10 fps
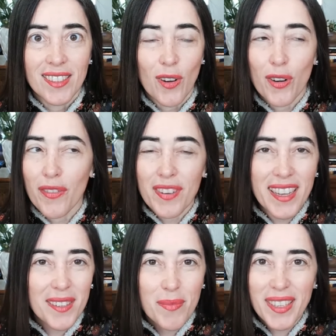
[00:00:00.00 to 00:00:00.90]
or if
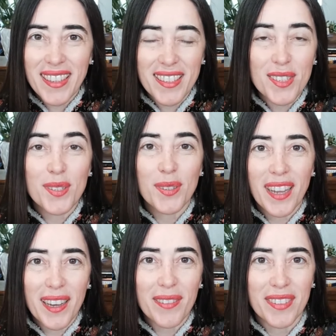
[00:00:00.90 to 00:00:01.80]
not immediately, soon
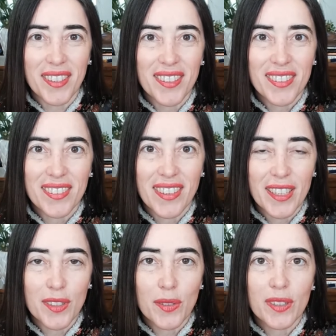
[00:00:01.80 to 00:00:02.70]
after,
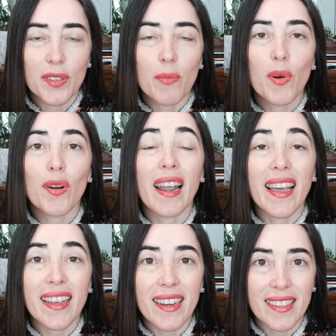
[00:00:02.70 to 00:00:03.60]
right? You, you're more
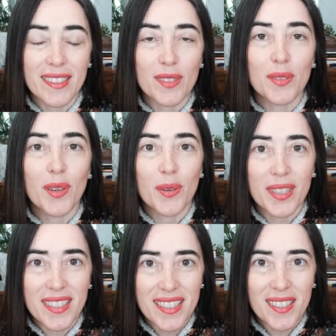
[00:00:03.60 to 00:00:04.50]
likely to
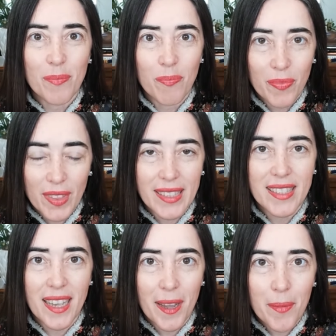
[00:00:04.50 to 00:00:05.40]
notice,
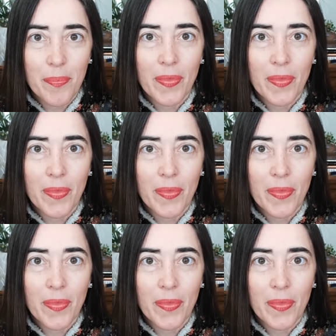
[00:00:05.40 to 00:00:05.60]
let's say,